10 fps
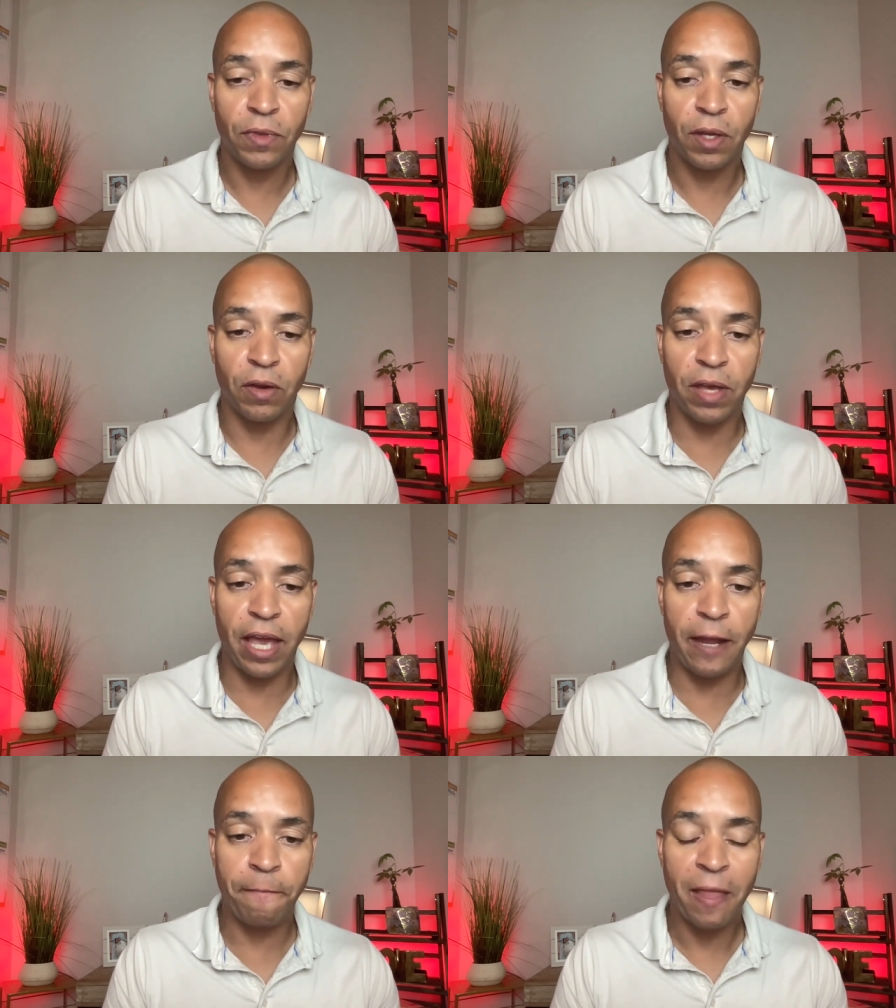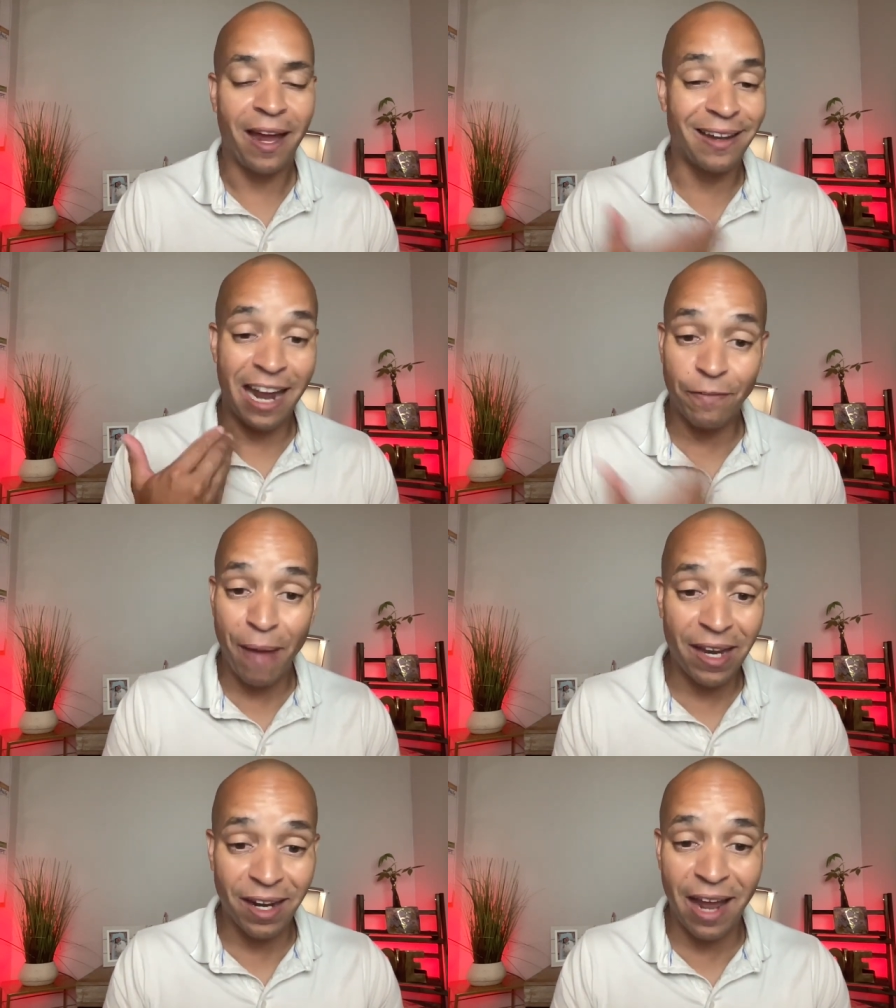Okay. A lot of
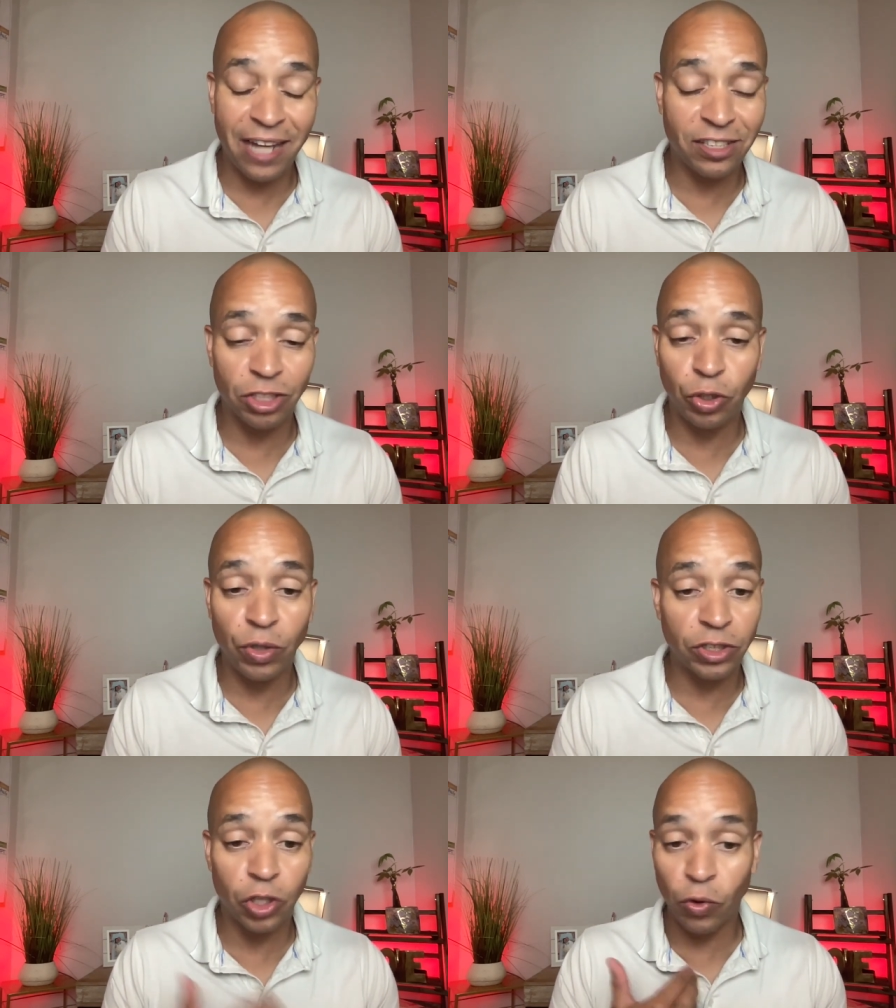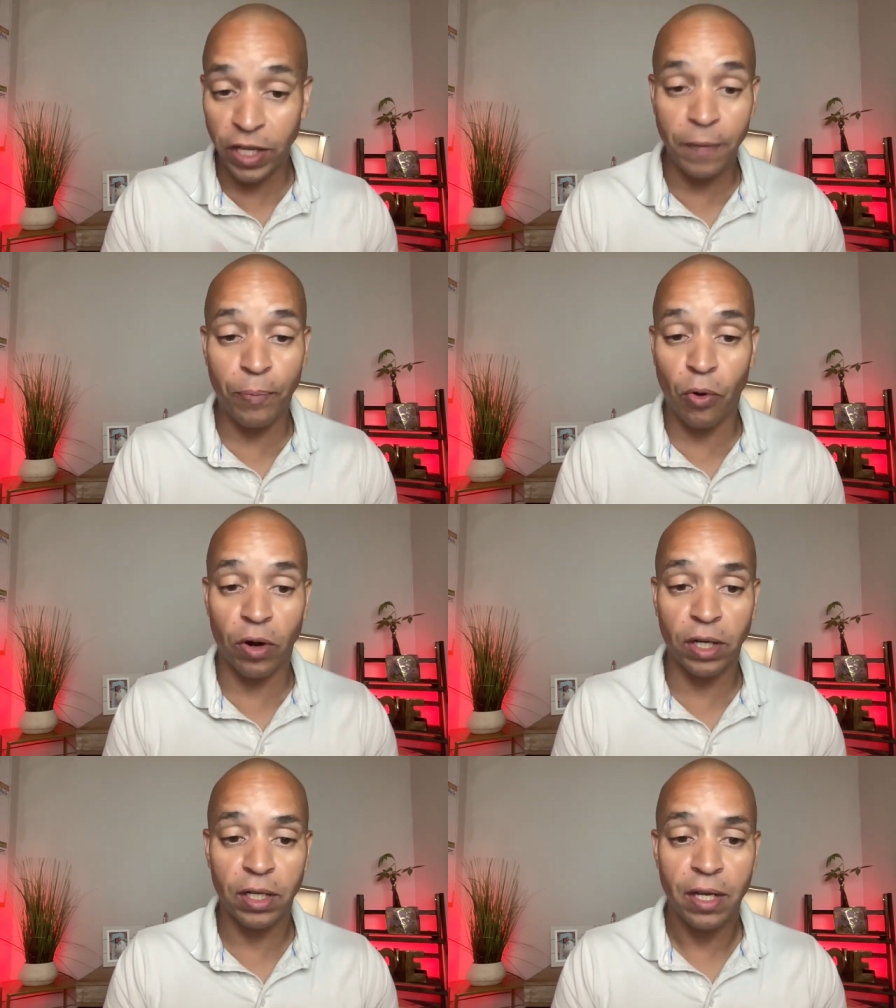my clients and students don't eat
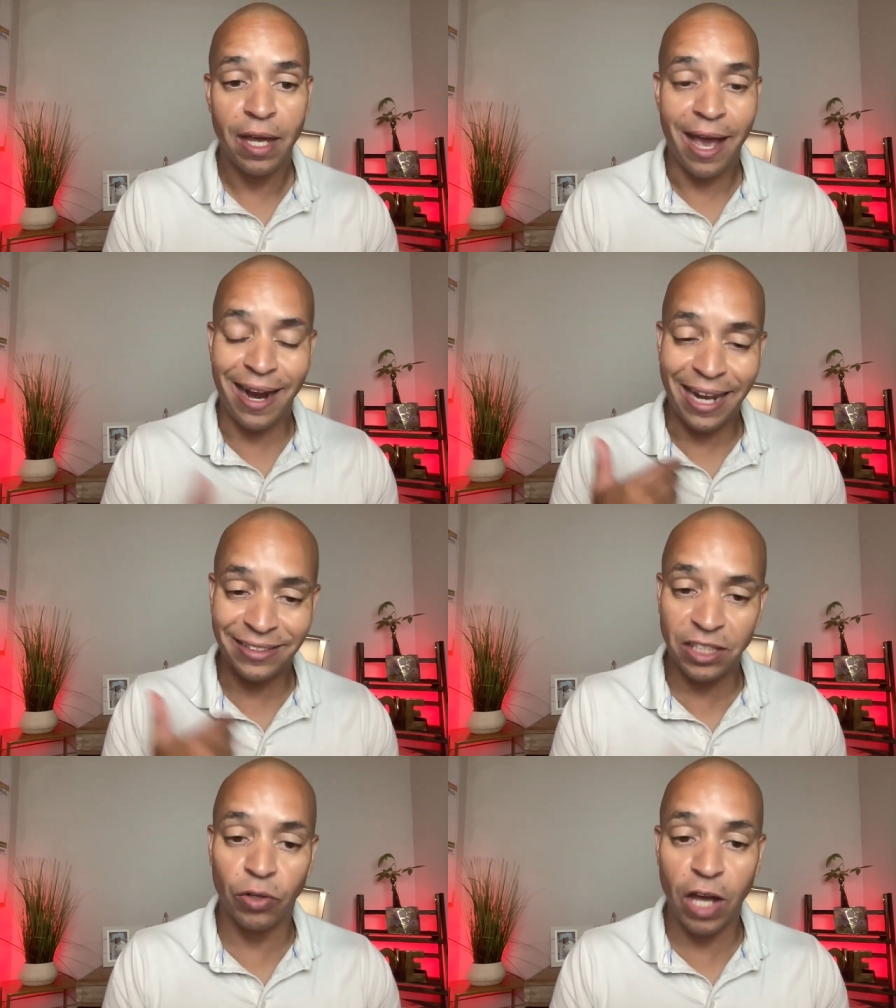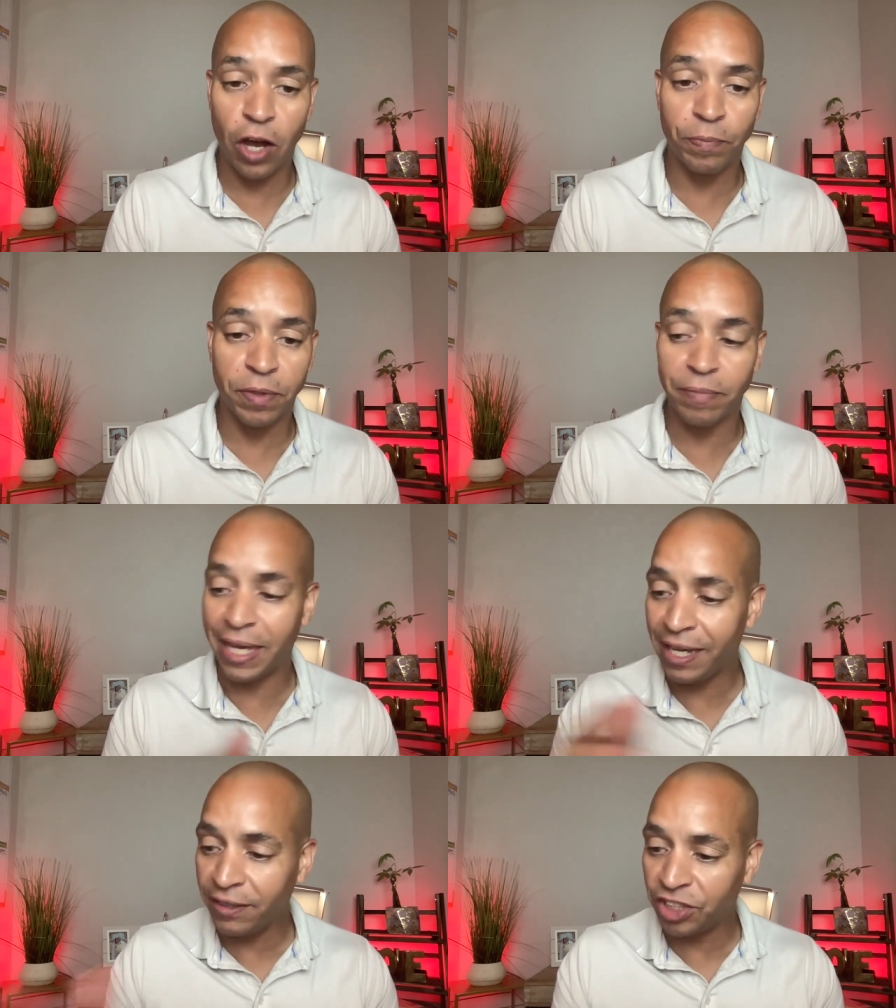pork, and I still help them. They
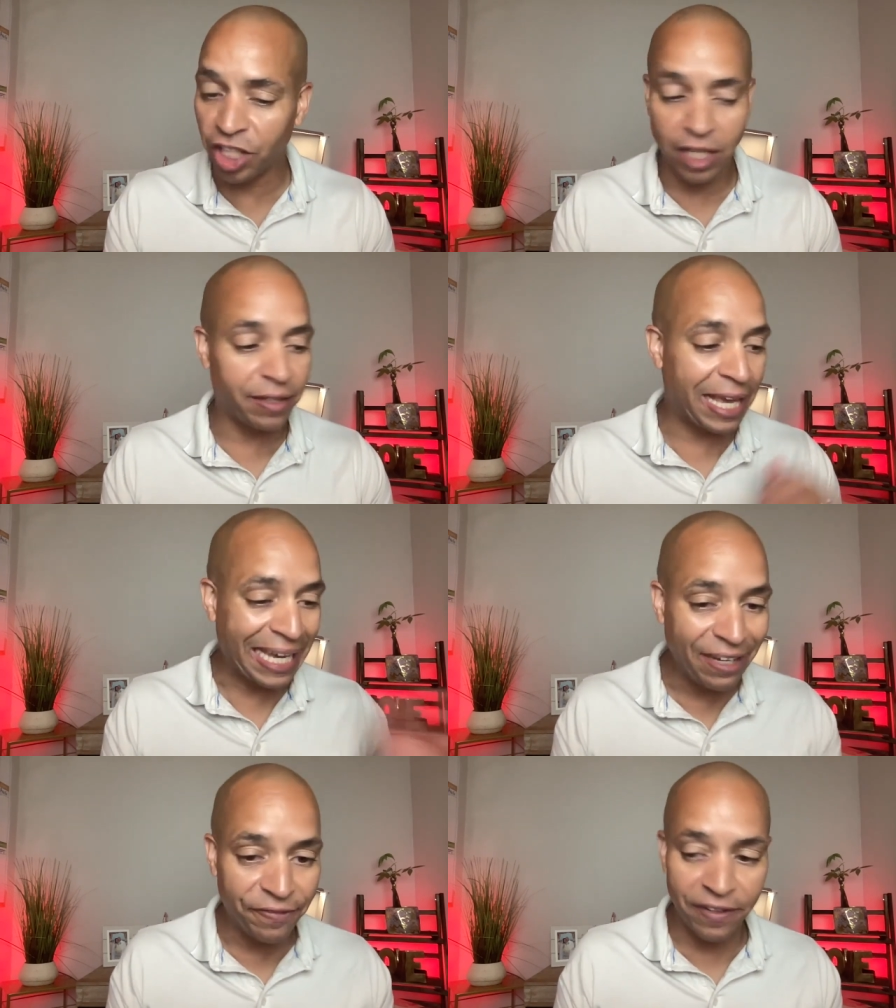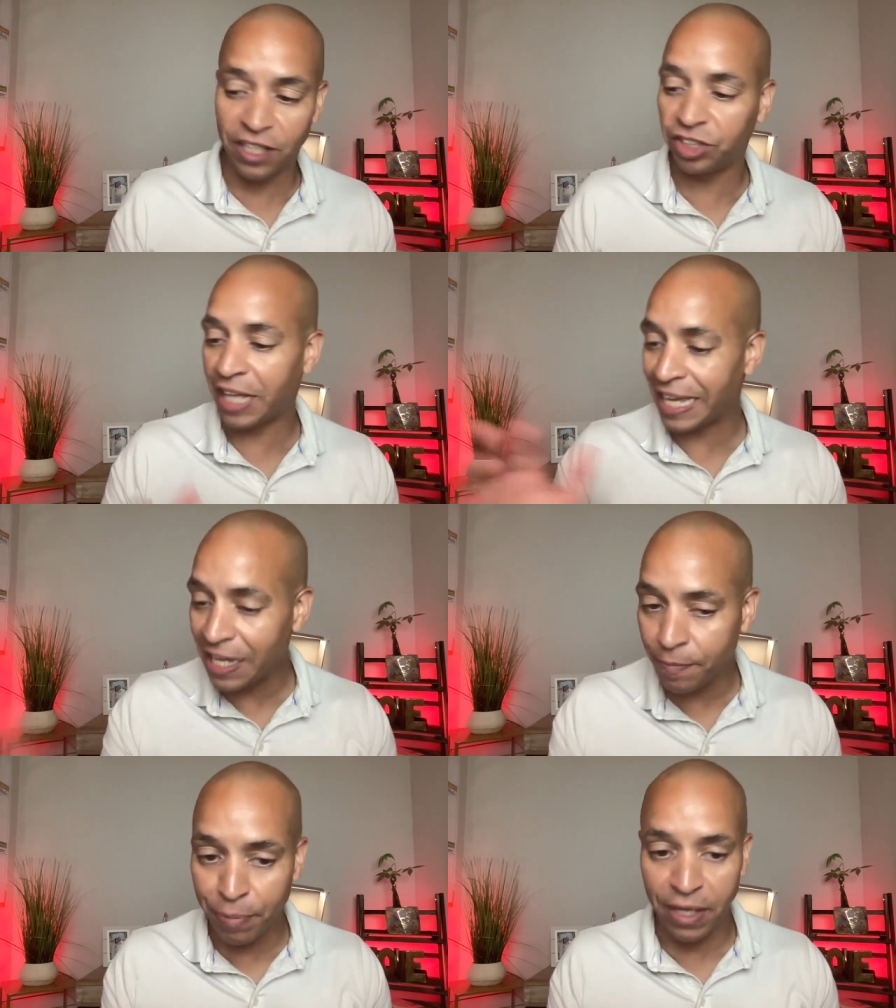eat chicken, they eat fish, they
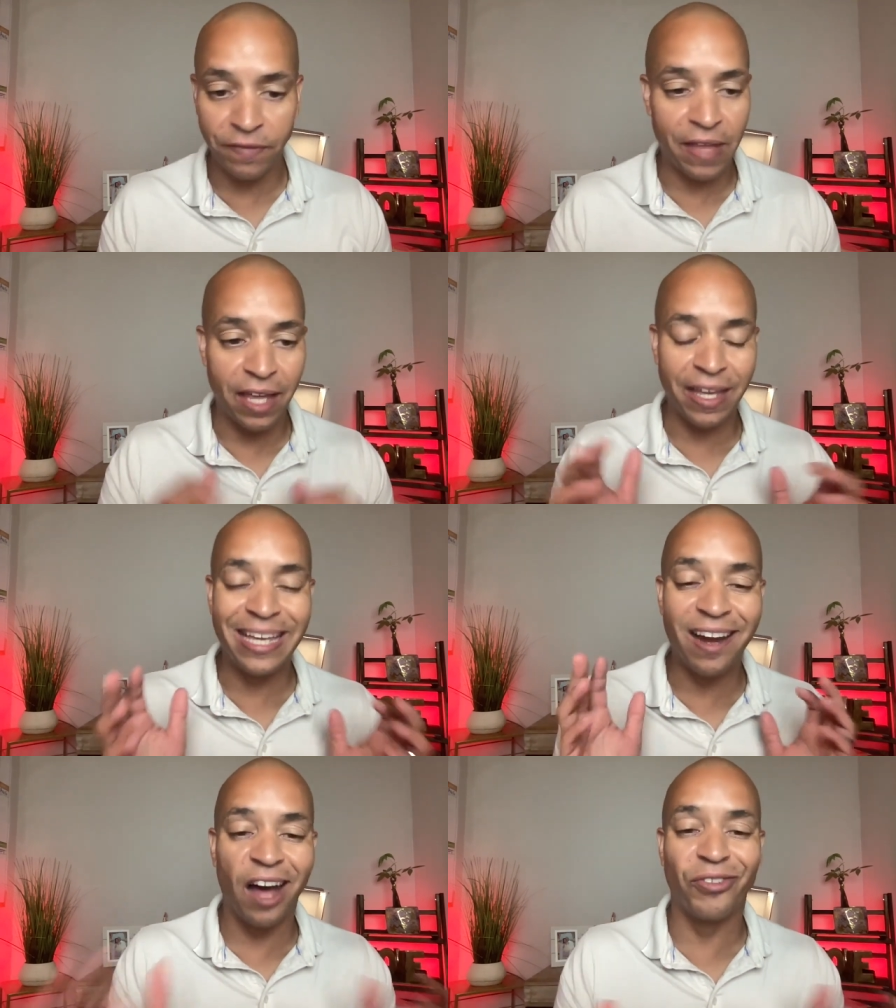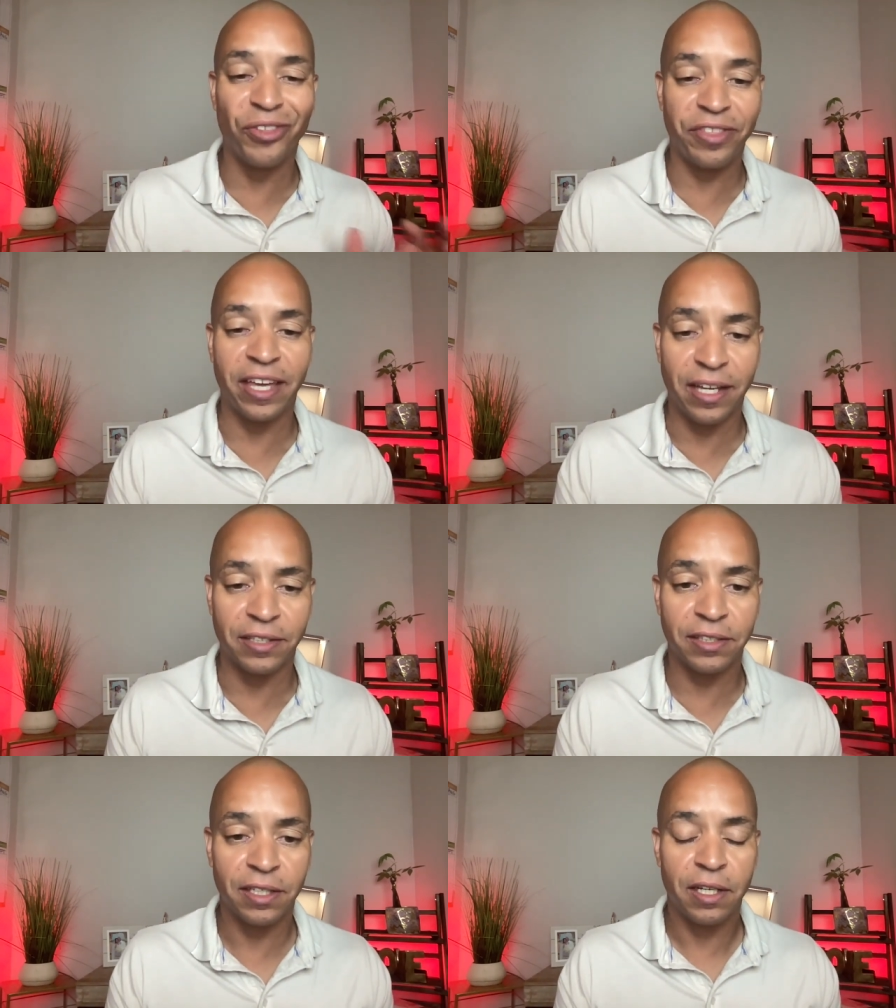eat beef, they eat other
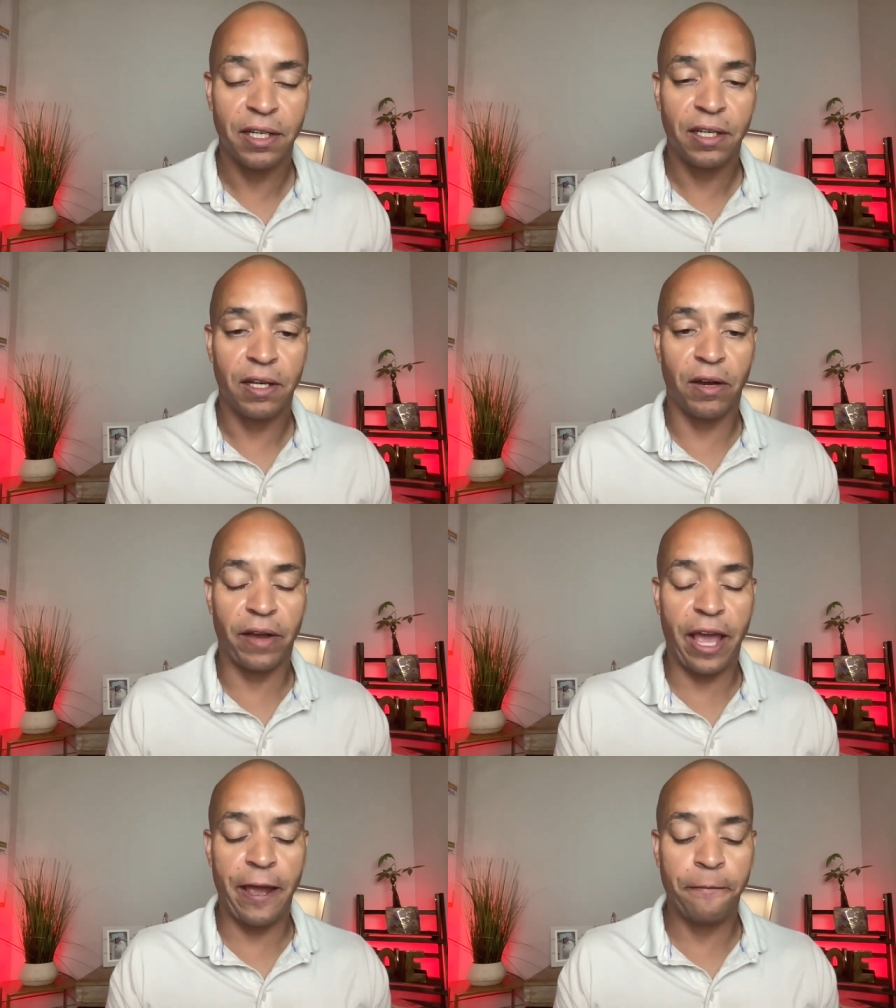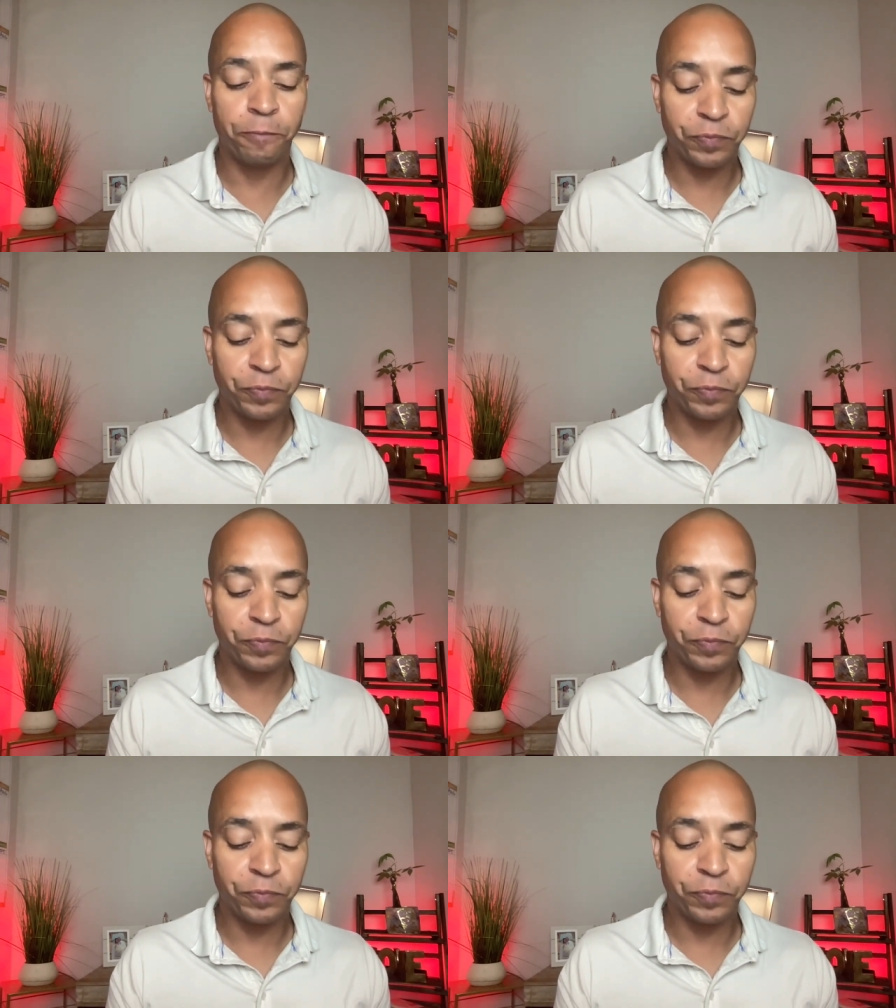things. Okay.